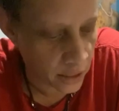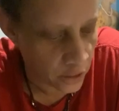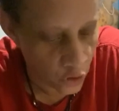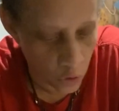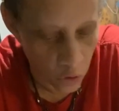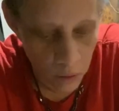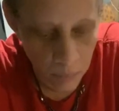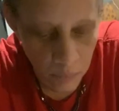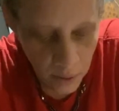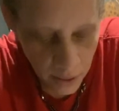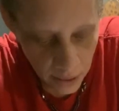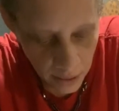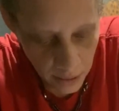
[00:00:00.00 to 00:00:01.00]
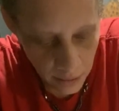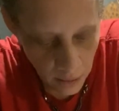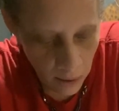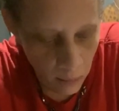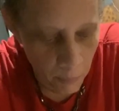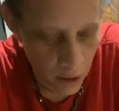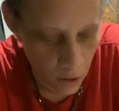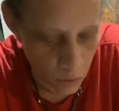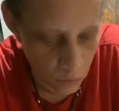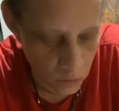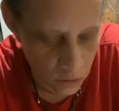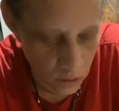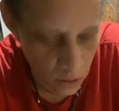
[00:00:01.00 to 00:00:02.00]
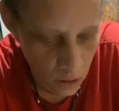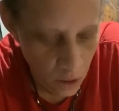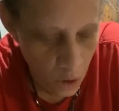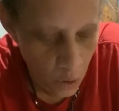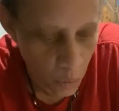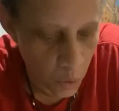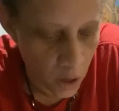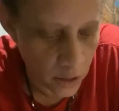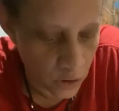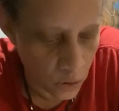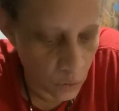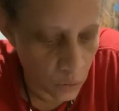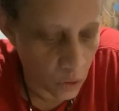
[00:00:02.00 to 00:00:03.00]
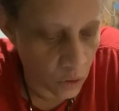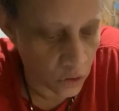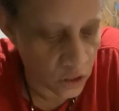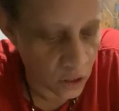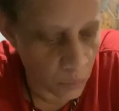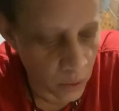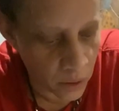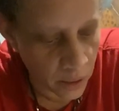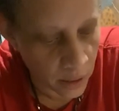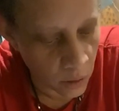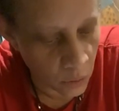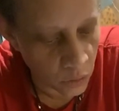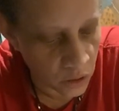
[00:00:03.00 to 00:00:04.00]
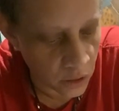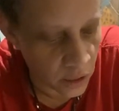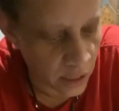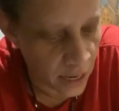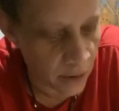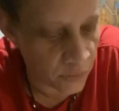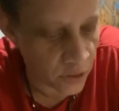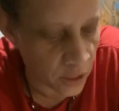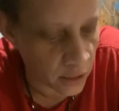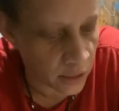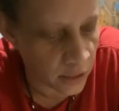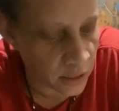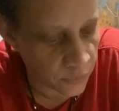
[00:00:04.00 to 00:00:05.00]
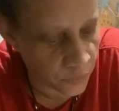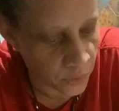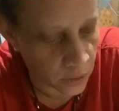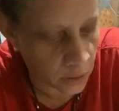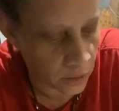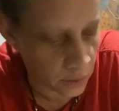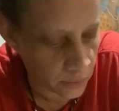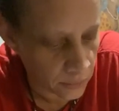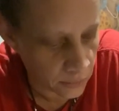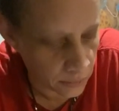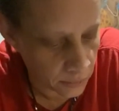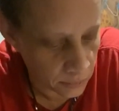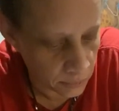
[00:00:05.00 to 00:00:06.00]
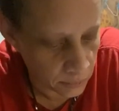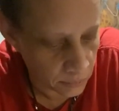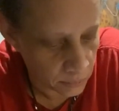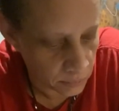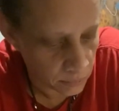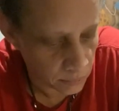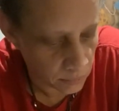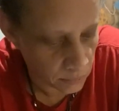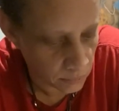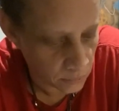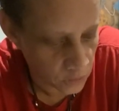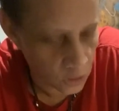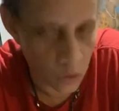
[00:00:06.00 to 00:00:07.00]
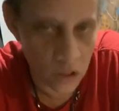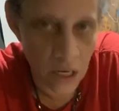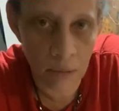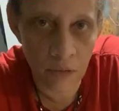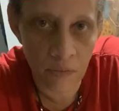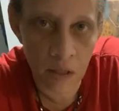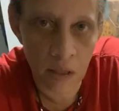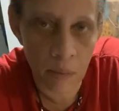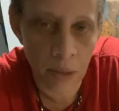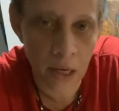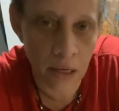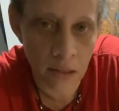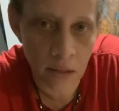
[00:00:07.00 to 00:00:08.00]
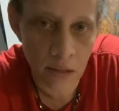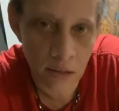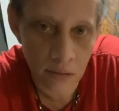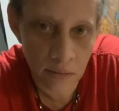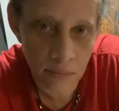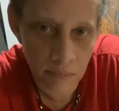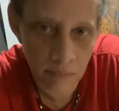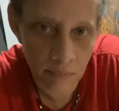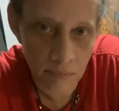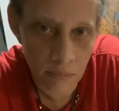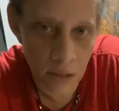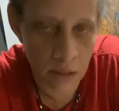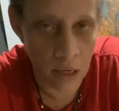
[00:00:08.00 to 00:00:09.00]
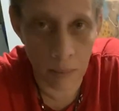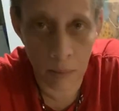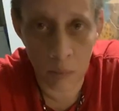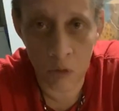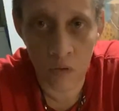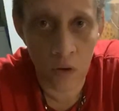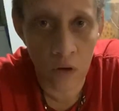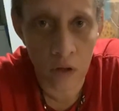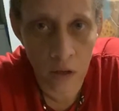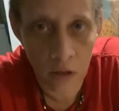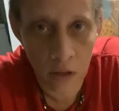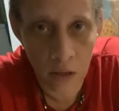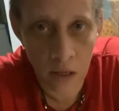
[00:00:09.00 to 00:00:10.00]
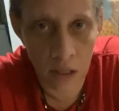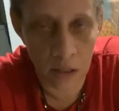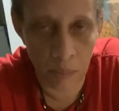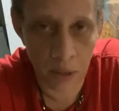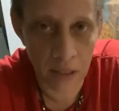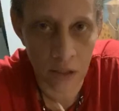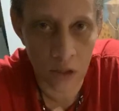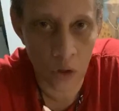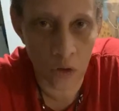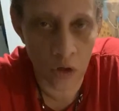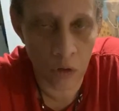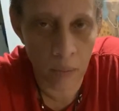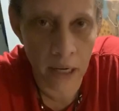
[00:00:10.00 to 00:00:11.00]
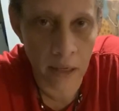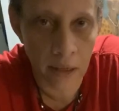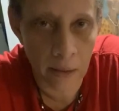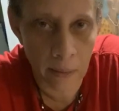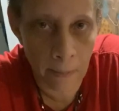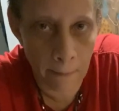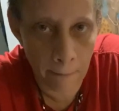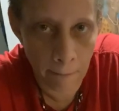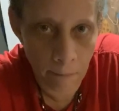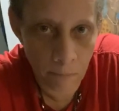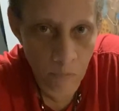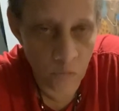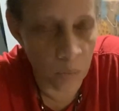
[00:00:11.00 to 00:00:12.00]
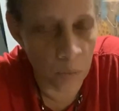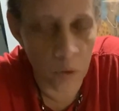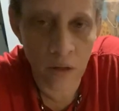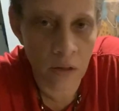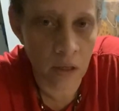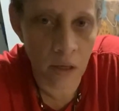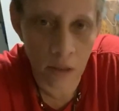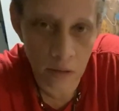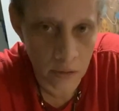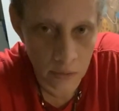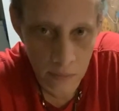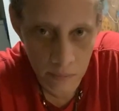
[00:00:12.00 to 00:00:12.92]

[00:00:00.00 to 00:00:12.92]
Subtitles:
your brain about what you or someone else could have done differently. So stop living in the past. It's time to move on, because the past is holding you back from great things.